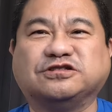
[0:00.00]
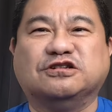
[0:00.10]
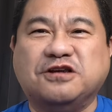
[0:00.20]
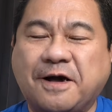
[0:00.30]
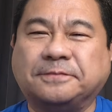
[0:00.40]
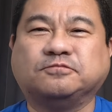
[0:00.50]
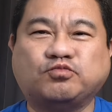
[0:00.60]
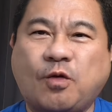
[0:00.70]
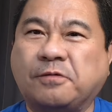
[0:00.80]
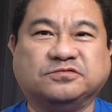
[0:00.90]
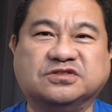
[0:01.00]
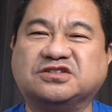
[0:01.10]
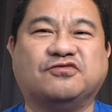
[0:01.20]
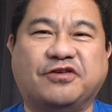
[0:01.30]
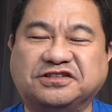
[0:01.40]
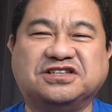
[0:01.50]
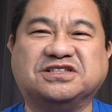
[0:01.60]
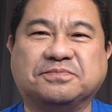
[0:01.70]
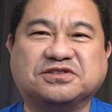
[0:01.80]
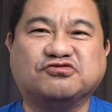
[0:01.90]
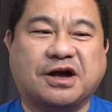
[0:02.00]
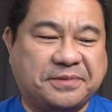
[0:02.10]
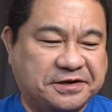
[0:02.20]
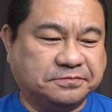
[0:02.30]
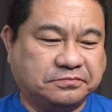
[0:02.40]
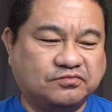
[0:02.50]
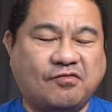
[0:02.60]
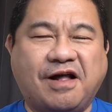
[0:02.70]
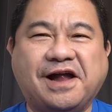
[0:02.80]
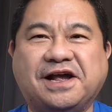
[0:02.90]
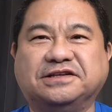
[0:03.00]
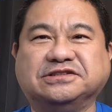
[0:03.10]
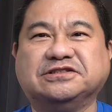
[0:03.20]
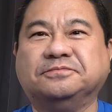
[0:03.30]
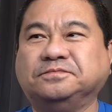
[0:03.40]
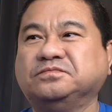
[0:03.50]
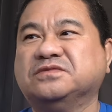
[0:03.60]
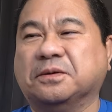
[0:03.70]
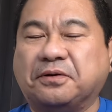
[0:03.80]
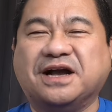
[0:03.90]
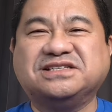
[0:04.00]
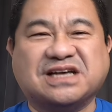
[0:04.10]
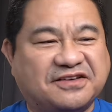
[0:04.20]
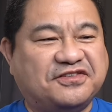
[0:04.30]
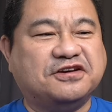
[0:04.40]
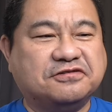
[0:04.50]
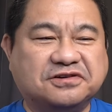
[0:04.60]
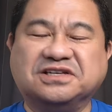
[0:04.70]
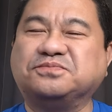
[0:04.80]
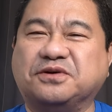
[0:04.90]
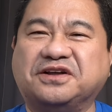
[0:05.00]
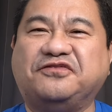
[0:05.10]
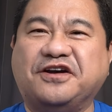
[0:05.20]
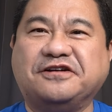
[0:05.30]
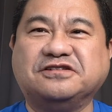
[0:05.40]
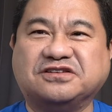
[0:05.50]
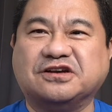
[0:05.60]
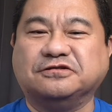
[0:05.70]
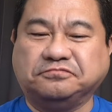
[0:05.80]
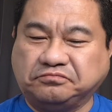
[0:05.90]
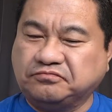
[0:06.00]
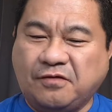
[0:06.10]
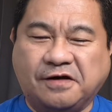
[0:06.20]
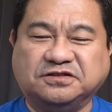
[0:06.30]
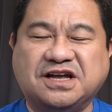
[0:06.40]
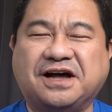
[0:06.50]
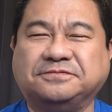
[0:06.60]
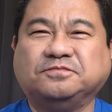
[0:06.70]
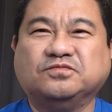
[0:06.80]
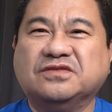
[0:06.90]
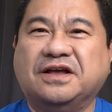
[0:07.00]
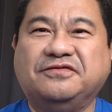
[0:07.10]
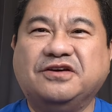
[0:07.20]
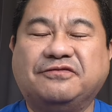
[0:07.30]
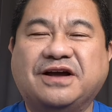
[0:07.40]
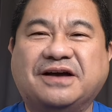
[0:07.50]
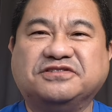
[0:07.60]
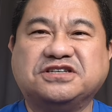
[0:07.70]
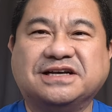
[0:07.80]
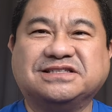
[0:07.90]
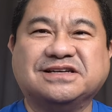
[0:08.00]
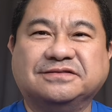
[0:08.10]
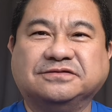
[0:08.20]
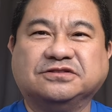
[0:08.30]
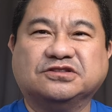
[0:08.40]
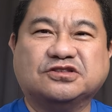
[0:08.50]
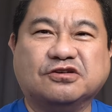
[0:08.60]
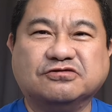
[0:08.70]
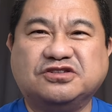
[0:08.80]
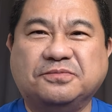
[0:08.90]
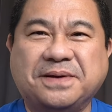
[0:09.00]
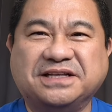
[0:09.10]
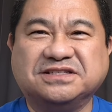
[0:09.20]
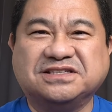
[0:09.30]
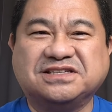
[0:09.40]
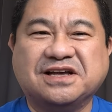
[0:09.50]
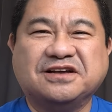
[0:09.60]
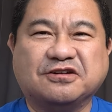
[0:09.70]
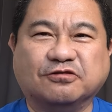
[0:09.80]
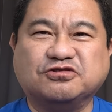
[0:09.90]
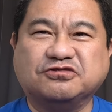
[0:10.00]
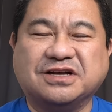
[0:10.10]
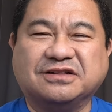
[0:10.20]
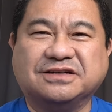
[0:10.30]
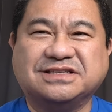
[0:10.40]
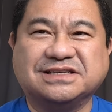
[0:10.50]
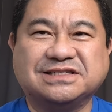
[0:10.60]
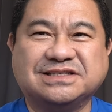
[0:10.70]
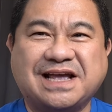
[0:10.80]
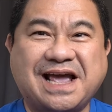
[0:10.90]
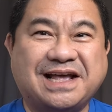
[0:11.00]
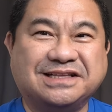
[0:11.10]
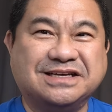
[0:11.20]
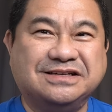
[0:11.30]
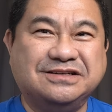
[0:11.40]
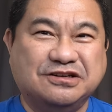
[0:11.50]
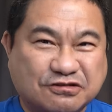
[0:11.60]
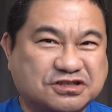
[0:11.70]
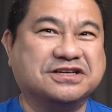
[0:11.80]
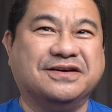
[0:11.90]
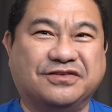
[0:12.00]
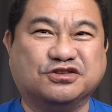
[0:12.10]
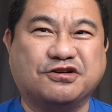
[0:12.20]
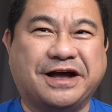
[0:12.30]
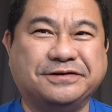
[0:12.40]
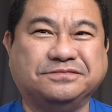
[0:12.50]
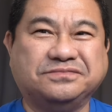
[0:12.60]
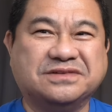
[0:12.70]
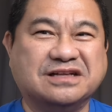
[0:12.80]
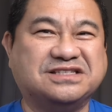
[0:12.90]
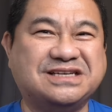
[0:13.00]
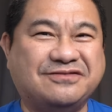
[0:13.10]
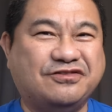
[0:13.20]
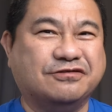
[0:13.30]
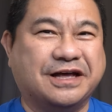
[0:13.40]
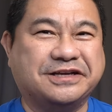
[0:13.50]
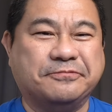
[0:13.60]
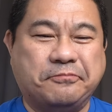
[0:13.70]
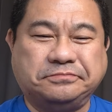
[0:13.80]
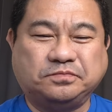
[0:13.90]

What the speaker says: So yeah, there's a very decent pastrami and the price I feel is pretty fair. So yeah, if you ever have a chance, go to Ben's Kosher Delicatessen and you should give it a try and see if you like it.